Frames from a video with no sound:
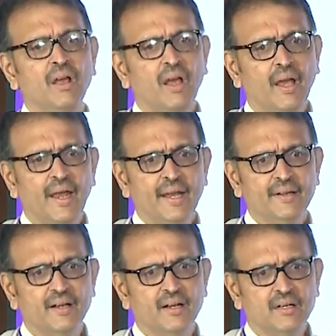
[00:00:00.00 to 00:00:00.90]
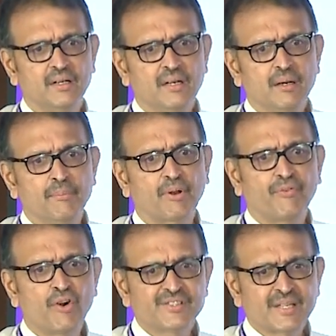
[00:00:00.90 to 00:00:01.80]
And
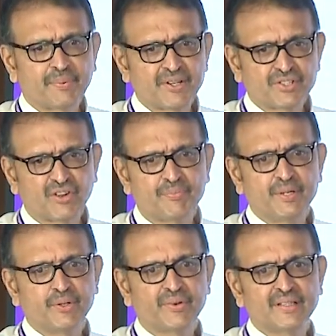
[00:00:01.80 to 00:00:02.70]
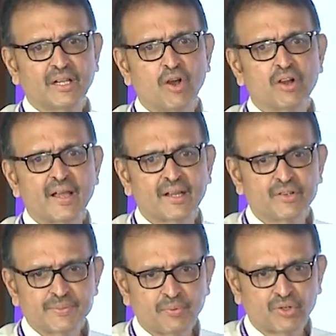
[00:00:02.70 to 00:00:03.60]
profound suppression of pituitary in the long
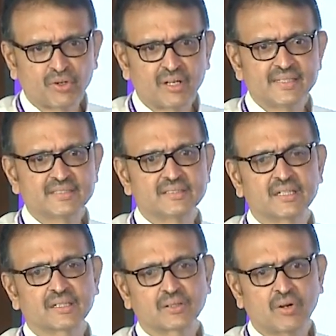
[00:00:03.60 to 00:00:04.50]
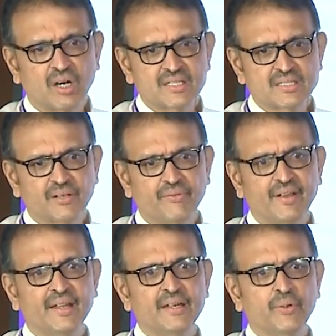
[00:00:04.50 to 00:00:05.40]
agonist protocol is the cause,
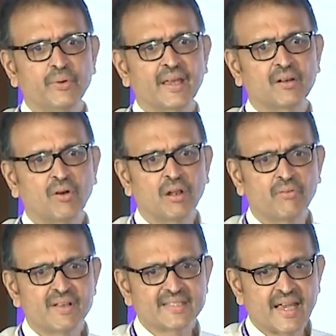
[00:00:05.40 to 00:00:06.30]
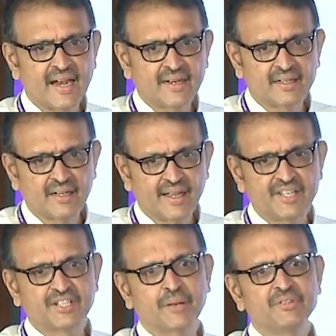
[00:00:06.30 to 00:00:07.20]
wherein you can always add a
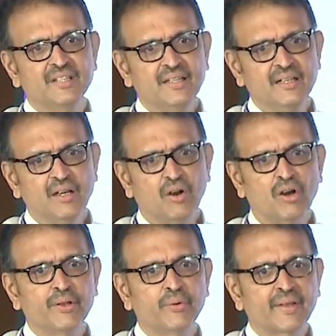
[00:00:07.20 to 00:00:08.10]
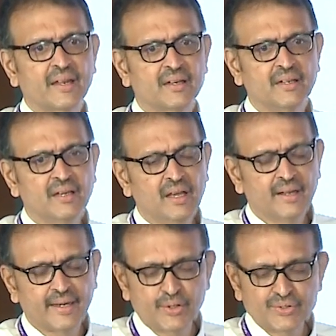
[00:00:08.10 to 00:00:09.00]
HMG, or you can
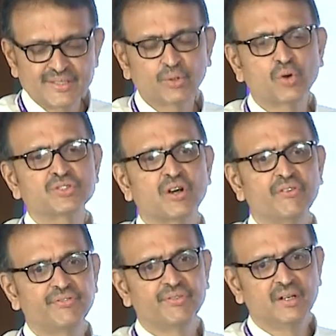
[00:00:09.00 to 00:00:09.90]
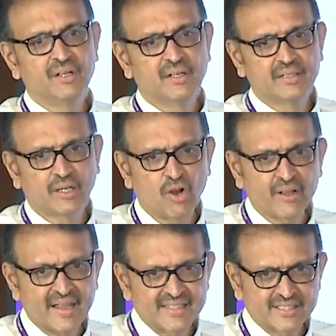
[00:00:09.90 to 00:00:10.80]
reduce the dose of the long
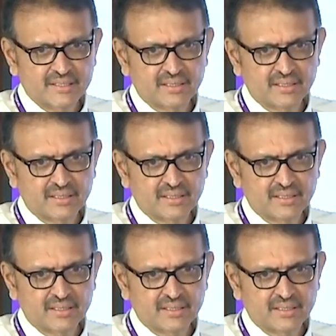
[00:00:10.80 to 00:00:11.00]
agonist